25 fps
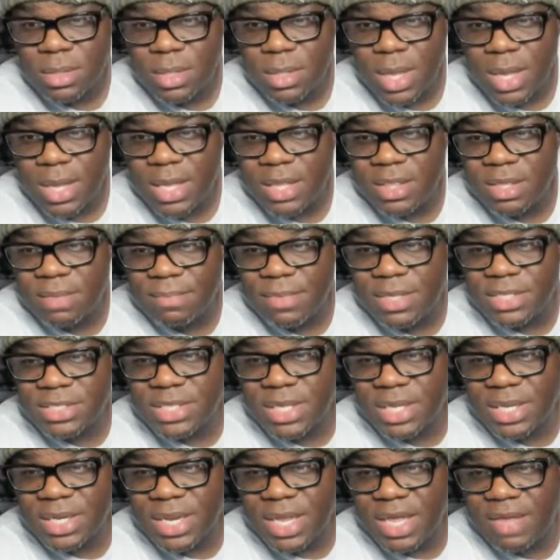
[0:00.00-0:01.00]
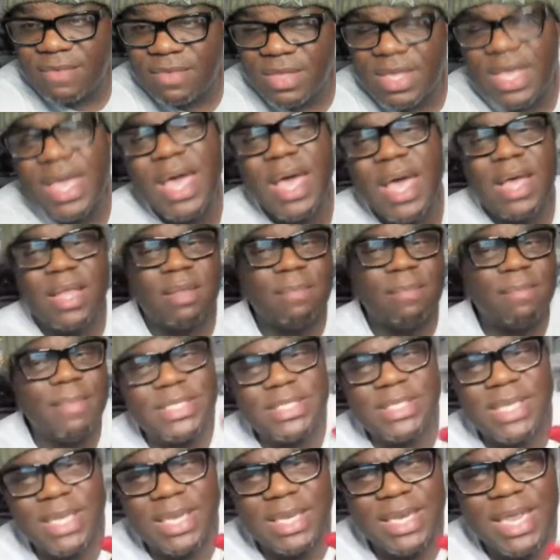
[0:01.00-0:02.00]
I got the Mystic Navy. Yeah, the
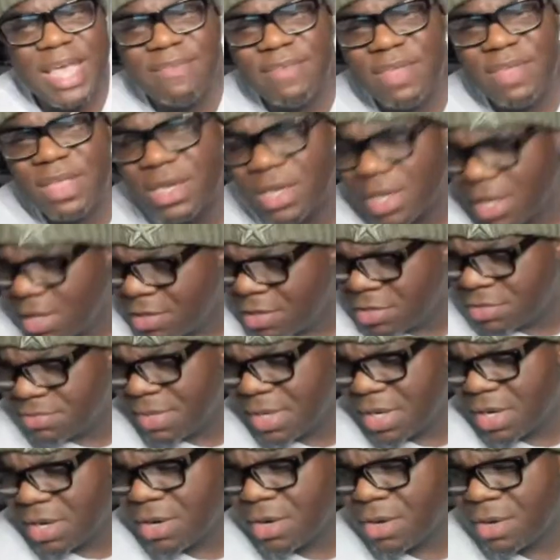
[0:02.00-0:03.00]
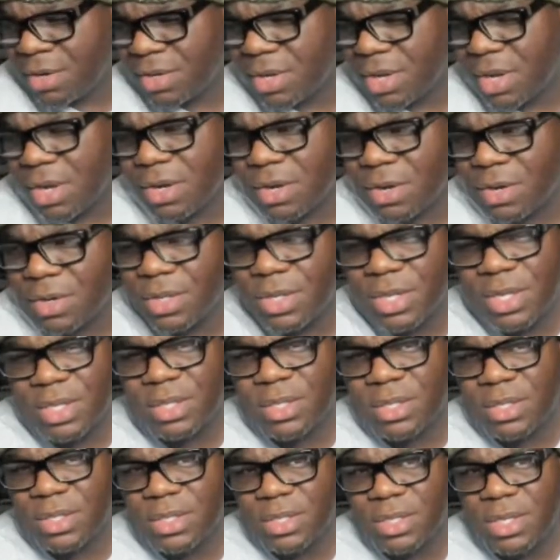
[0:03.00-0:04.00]
Mystic Navy lows, man. I heard I heard good
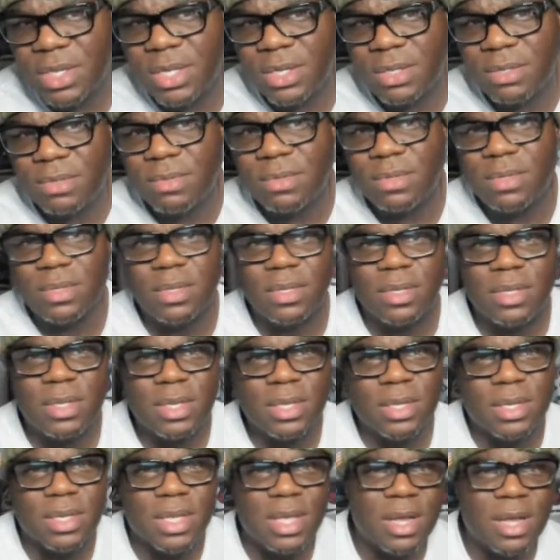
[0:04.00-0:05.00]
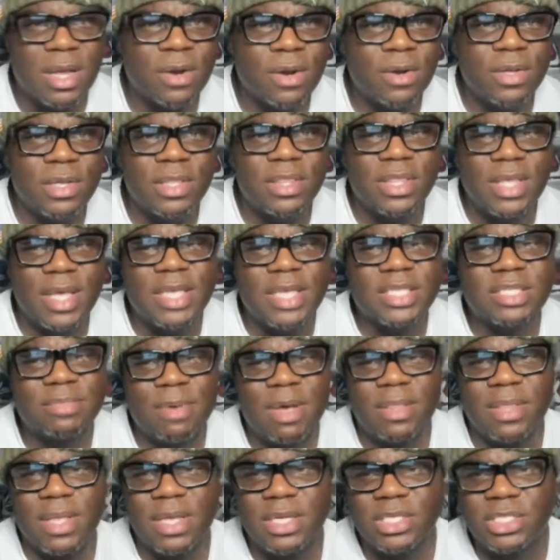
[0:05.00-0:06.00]
good good I heard good things
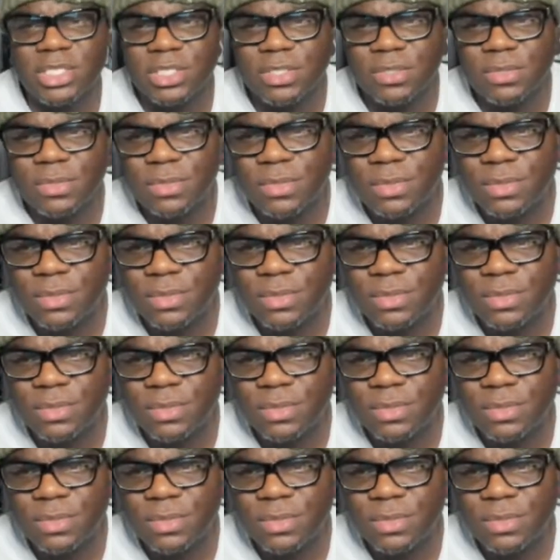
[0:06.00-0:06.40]
about that shit.